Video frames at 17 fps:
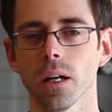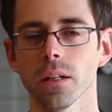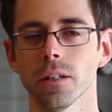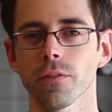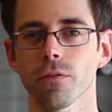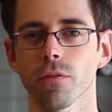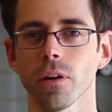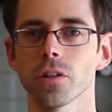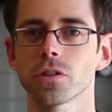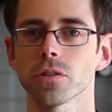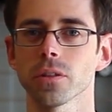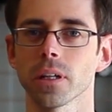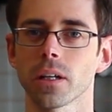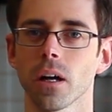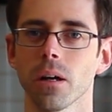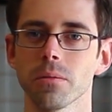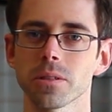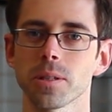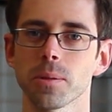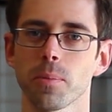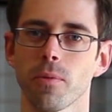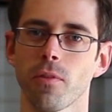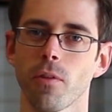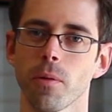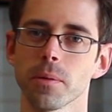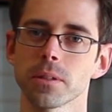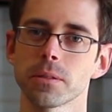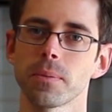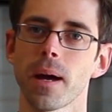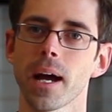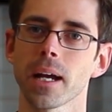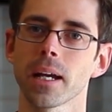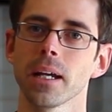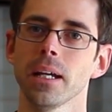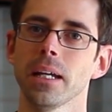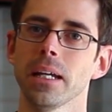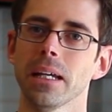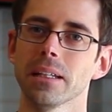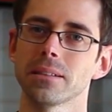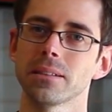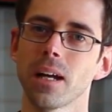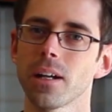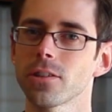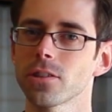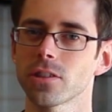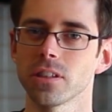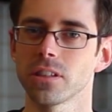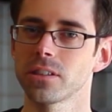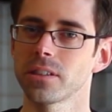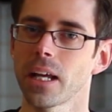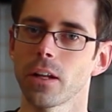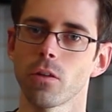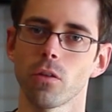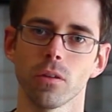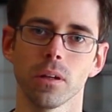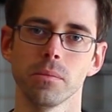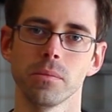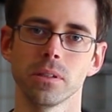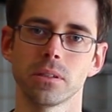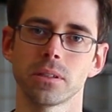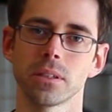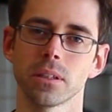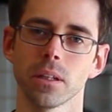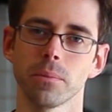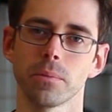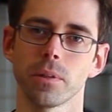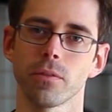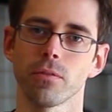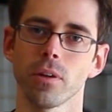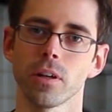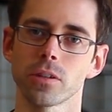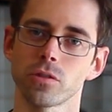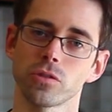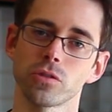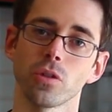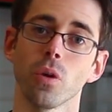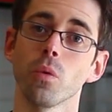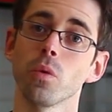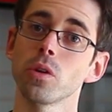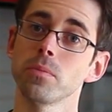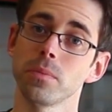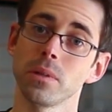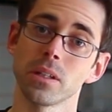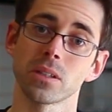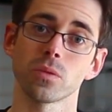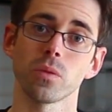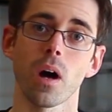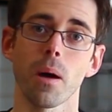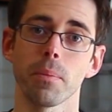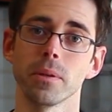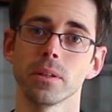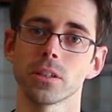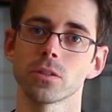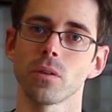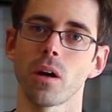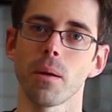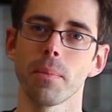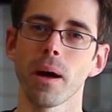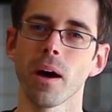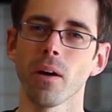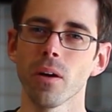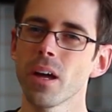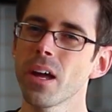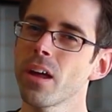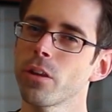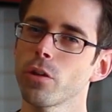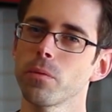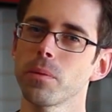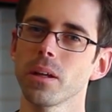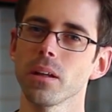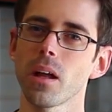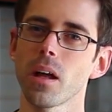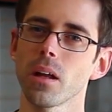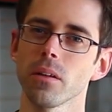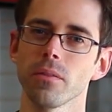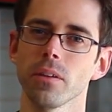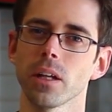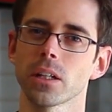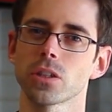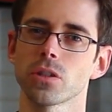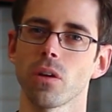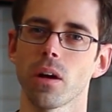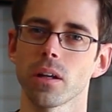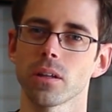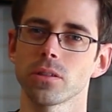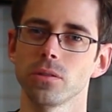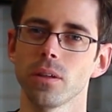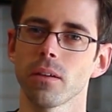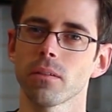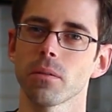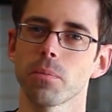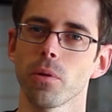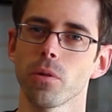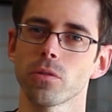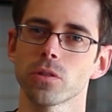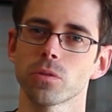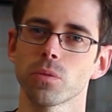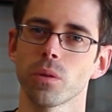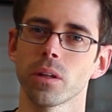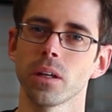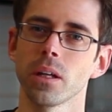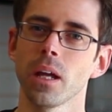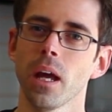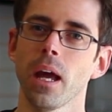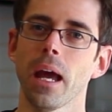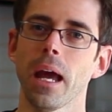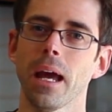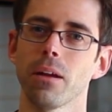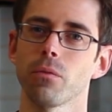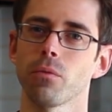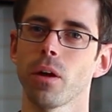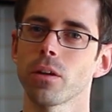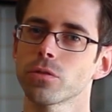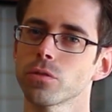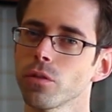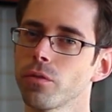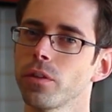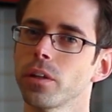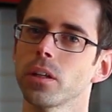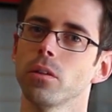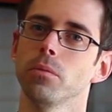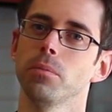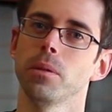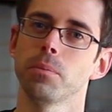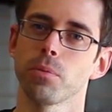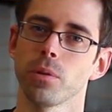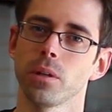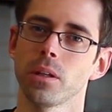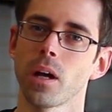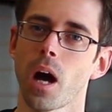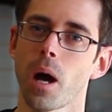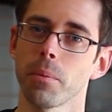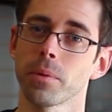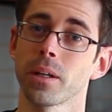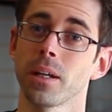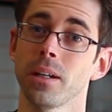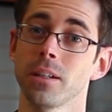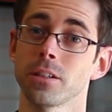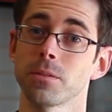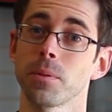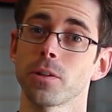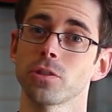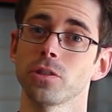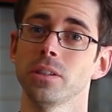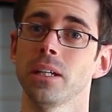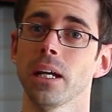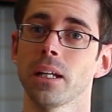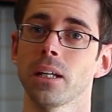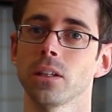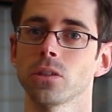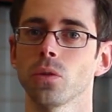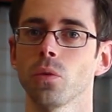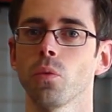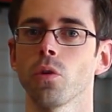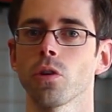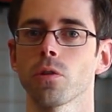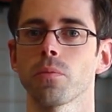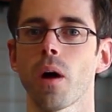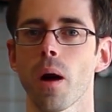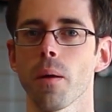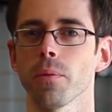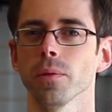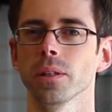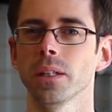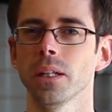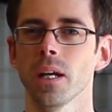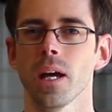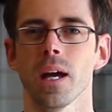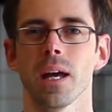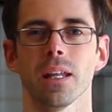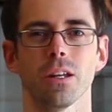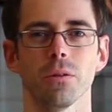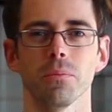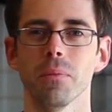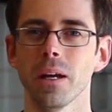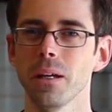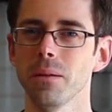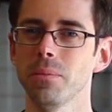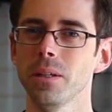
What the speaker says: differential that comes in the performance pack is not just a standard limited slip differential, so it wouldn't be a swap in, swap out. There'd be a lot of electronics you'd have to purchase with it, and retrofitting it would be pretty complicated, especially getting it to work properly. There may